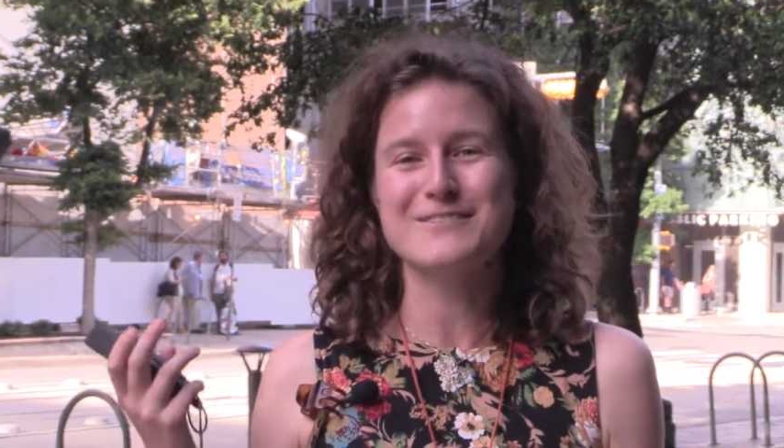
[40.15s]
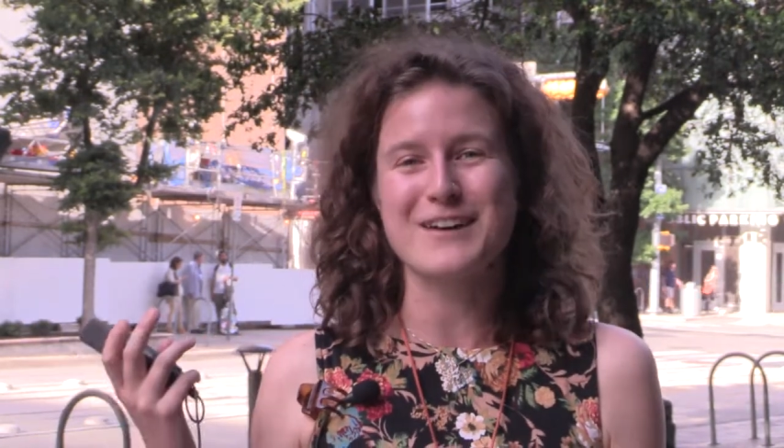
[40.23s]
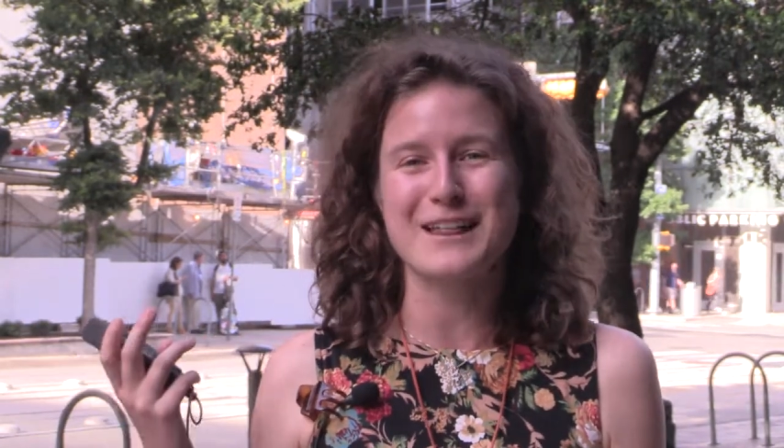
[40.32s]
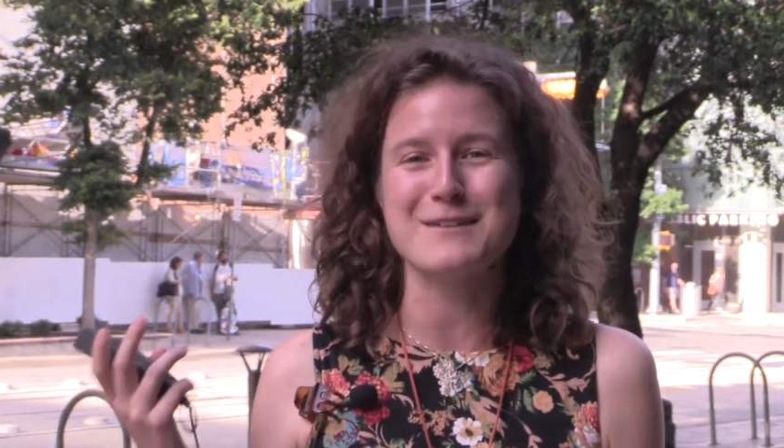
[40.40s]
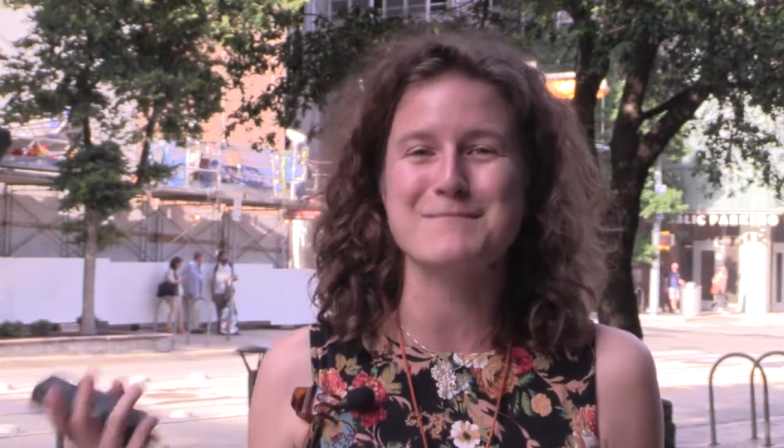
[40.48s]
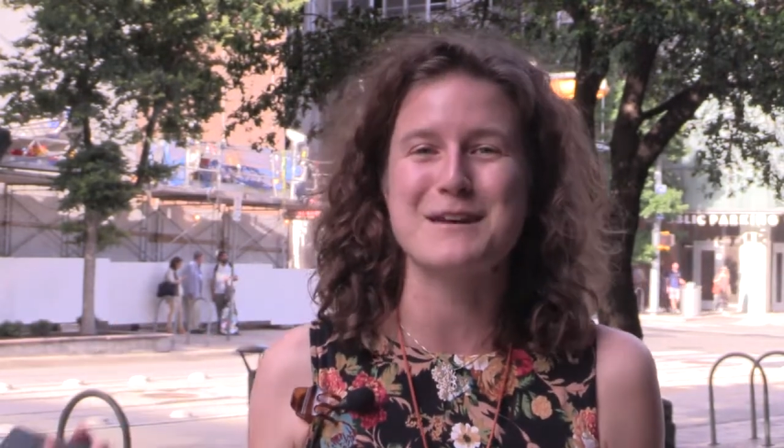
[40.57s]

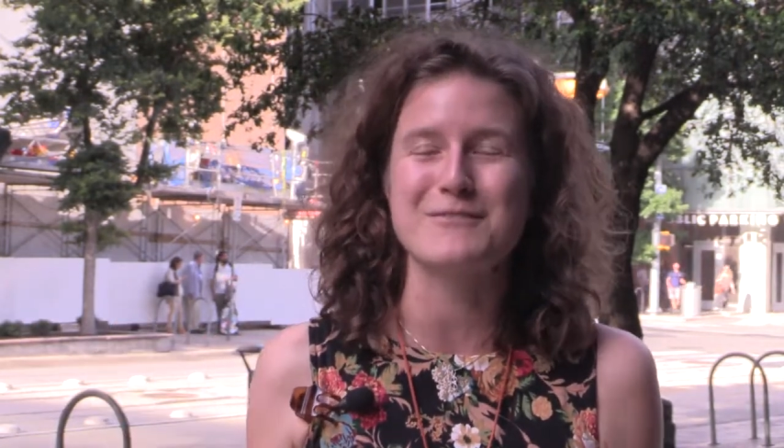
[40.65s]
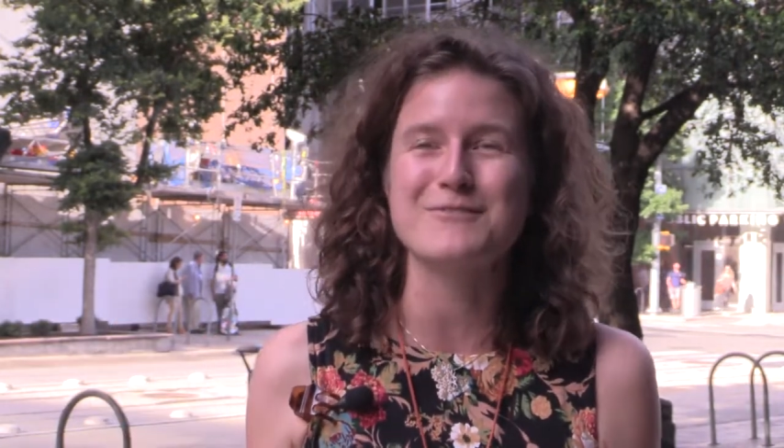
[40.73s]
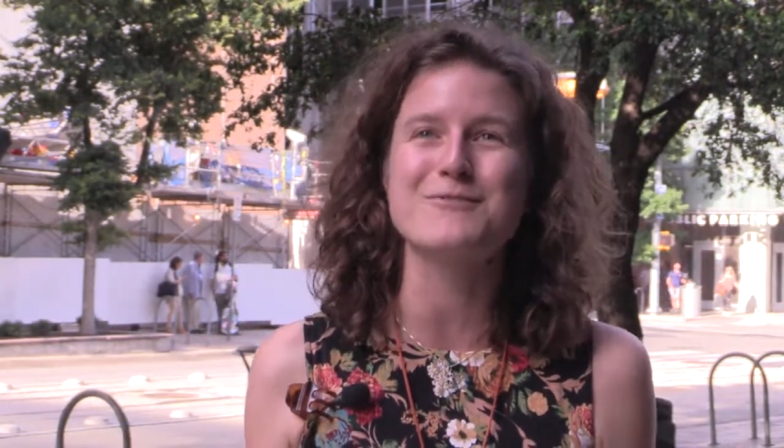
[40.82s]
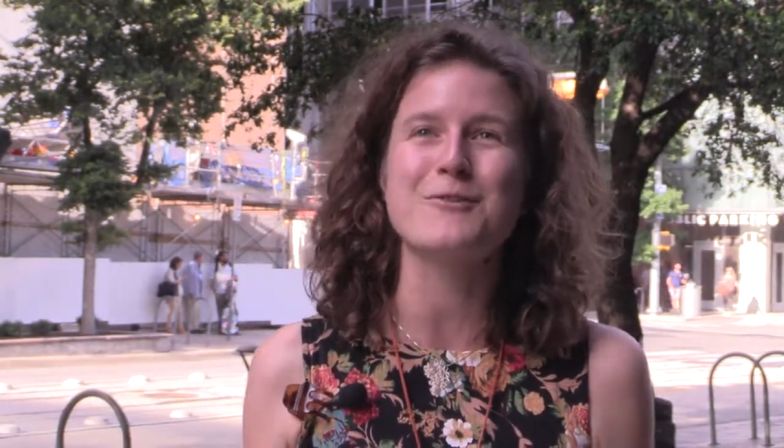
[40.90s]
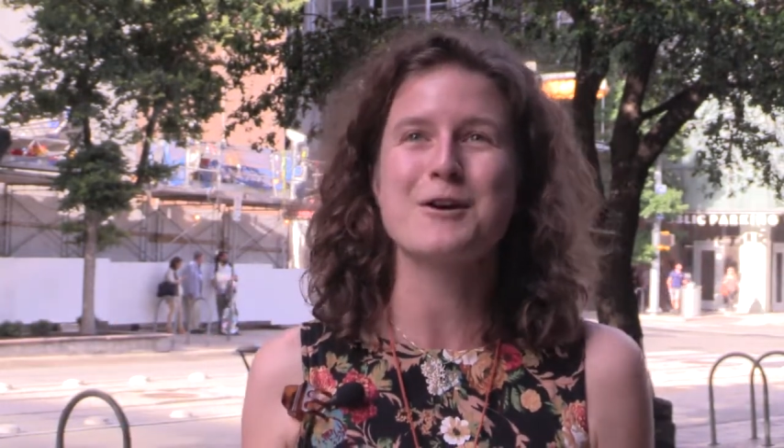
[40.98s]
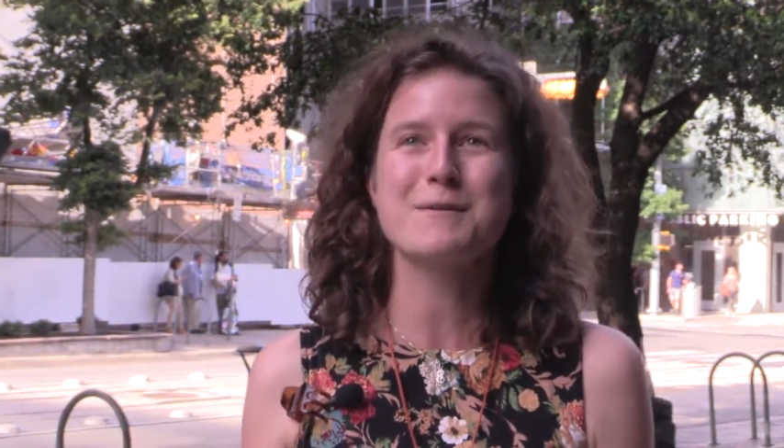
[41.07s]
Development,
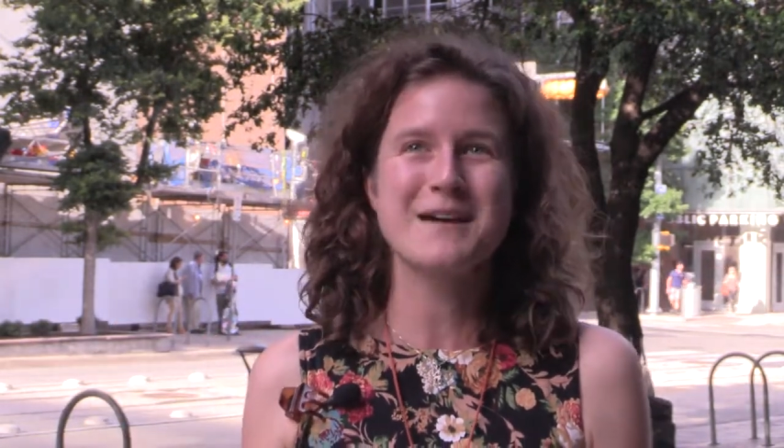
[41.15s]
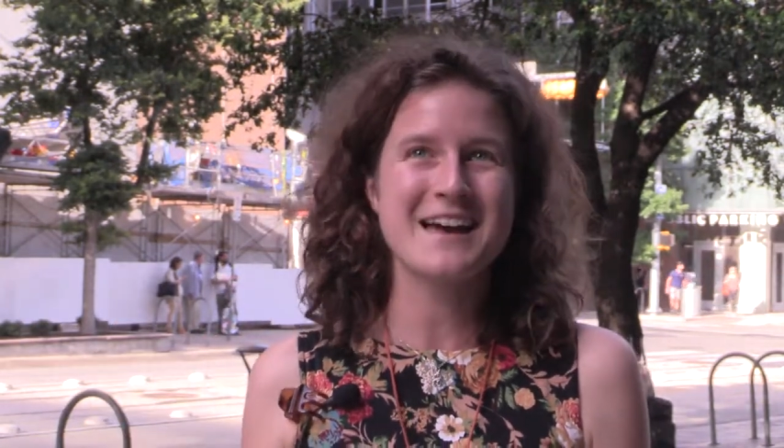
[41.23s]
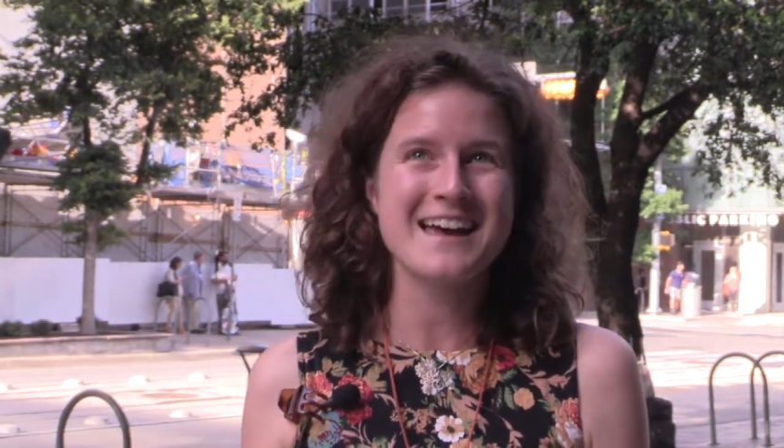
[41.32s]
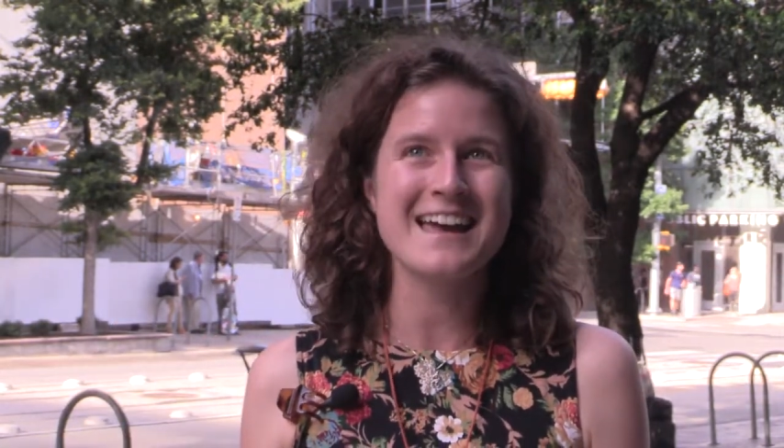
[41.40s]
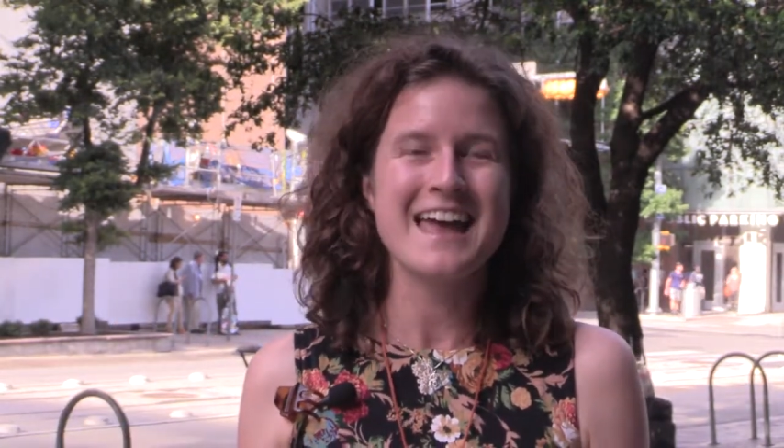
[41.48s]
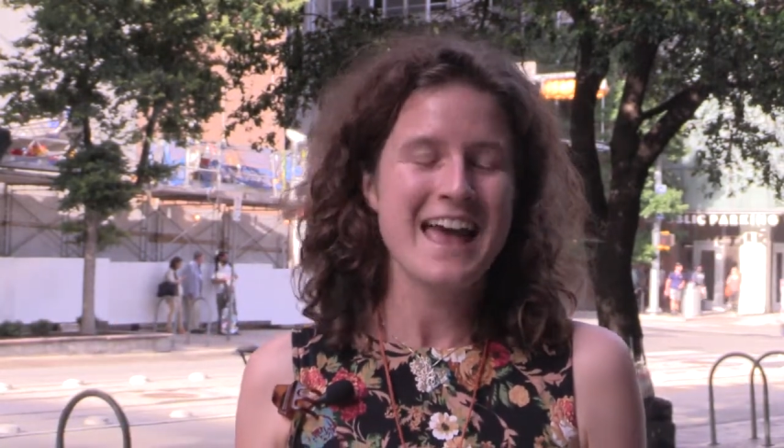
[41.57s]

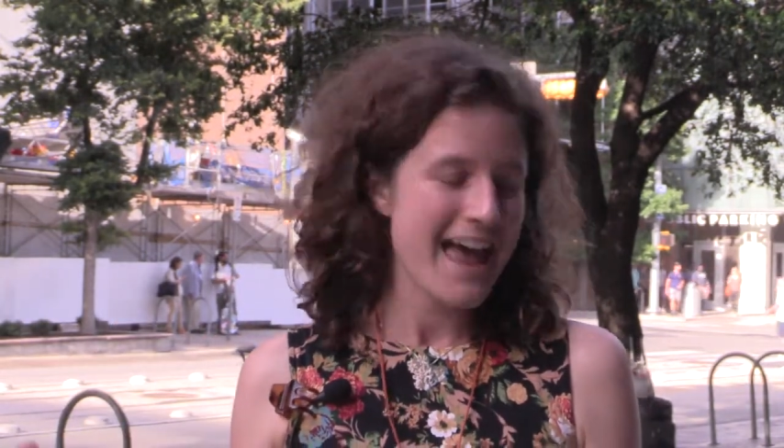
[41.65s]
FORMA,